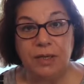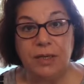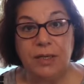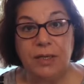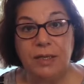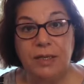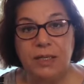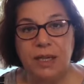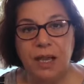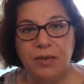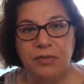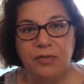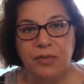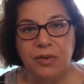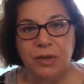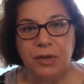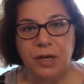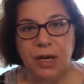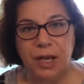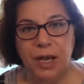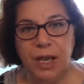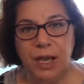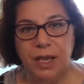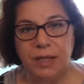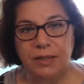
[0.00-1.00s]
never
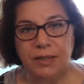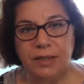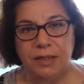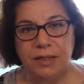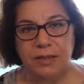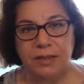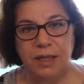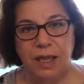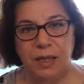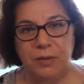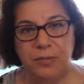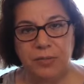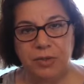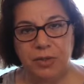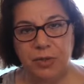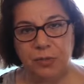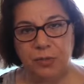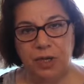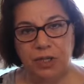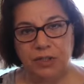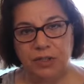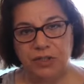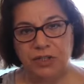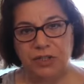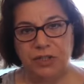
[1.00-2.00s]
had the time to
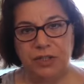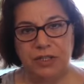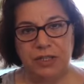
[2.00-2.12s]
watch